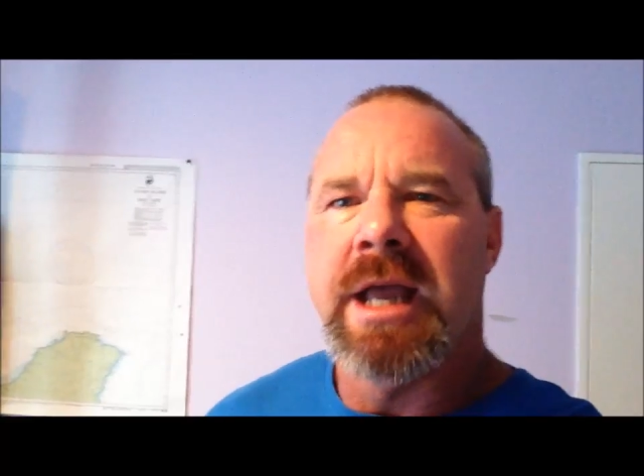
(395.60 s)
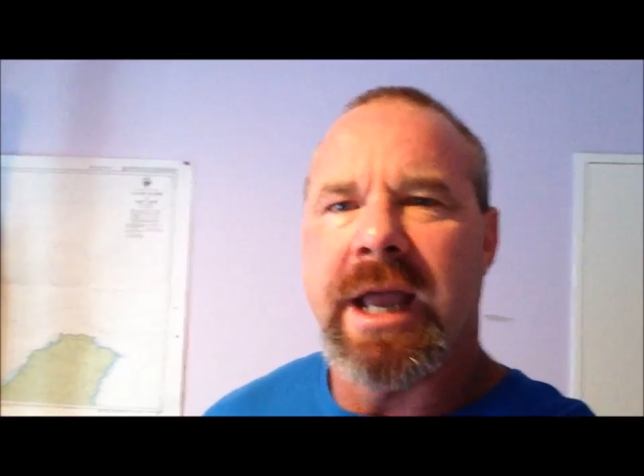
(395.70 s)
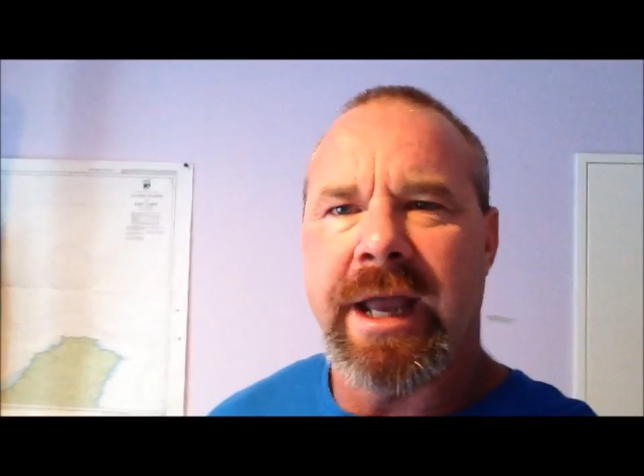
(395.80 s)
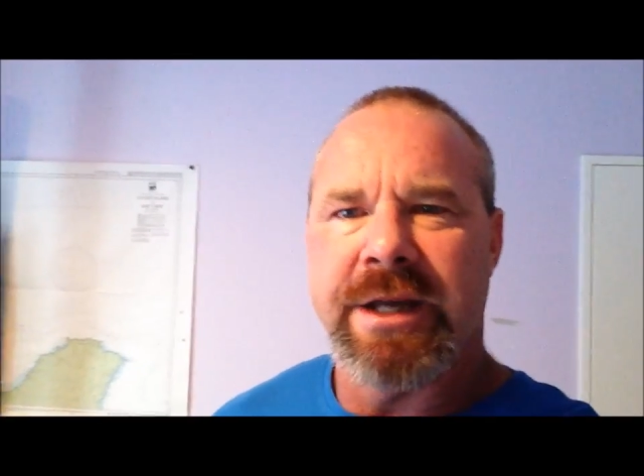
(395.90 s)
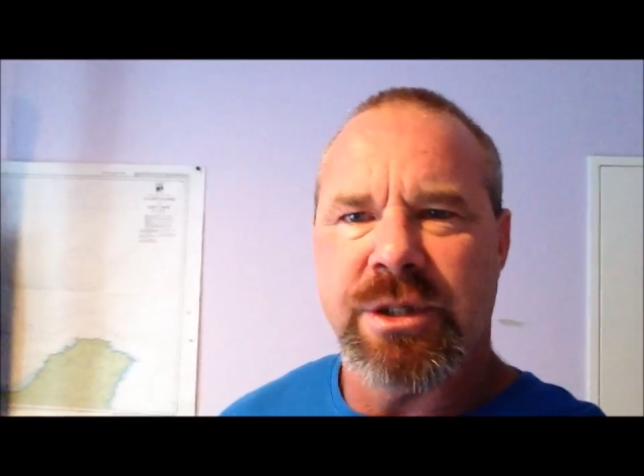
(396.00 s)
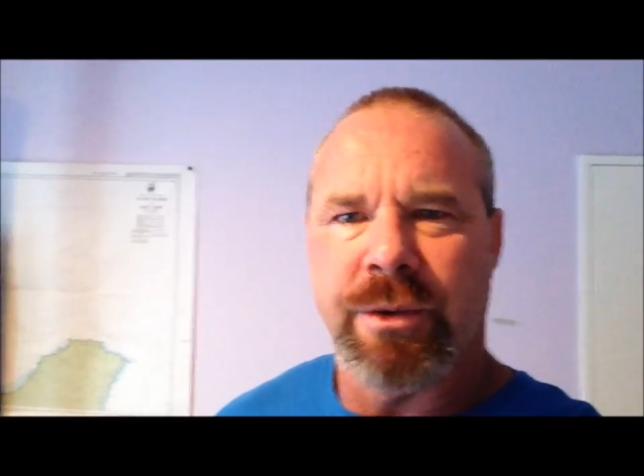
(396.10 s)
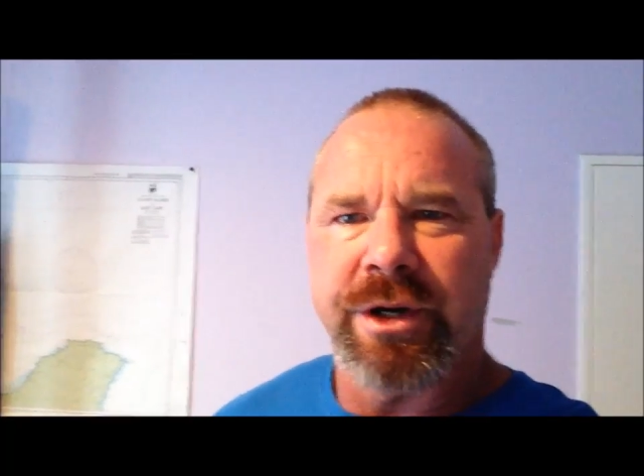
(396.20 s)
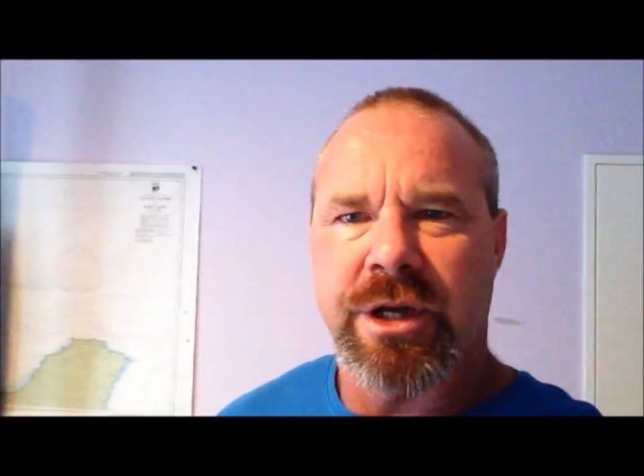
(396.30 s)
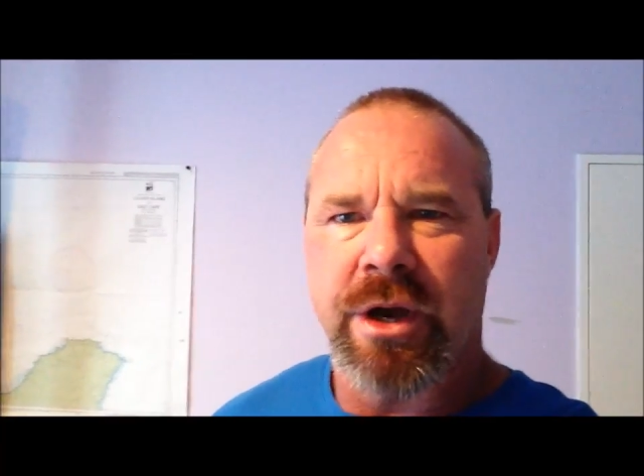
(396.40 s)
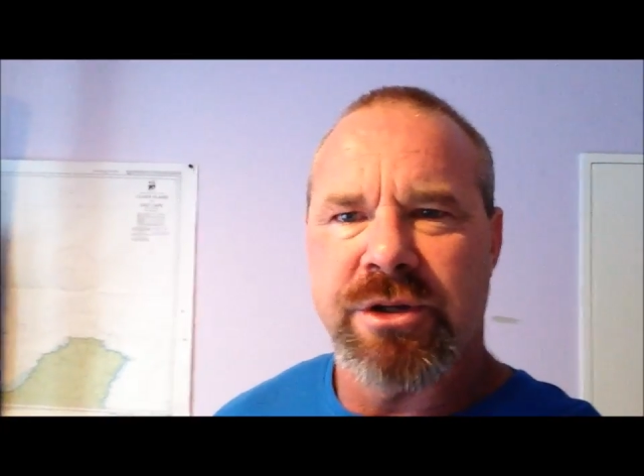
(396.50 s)
and you want
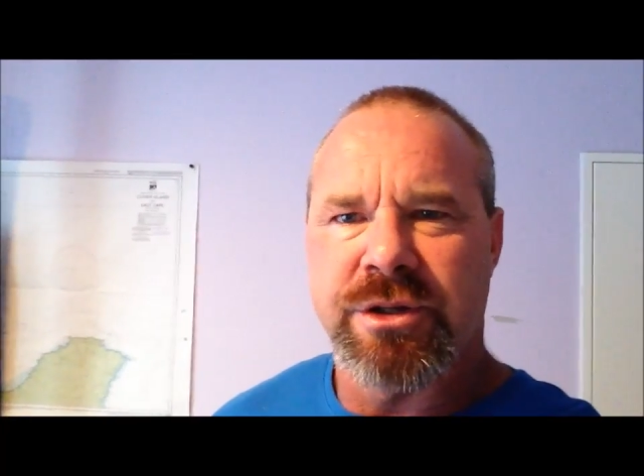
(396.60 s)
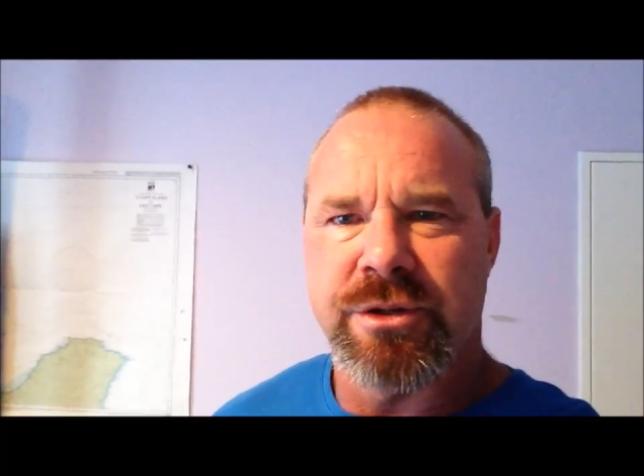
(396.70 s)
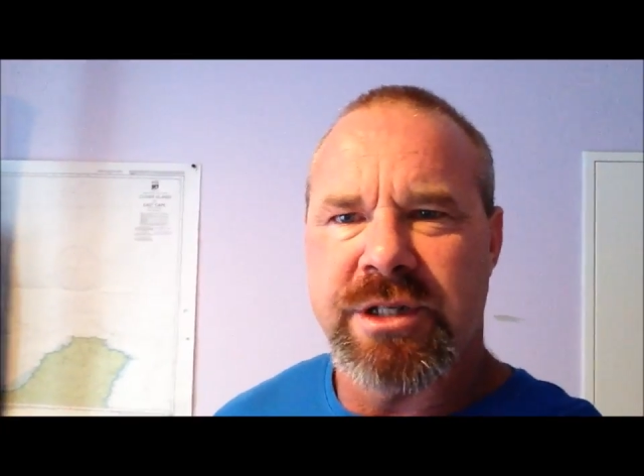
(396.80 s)
to go to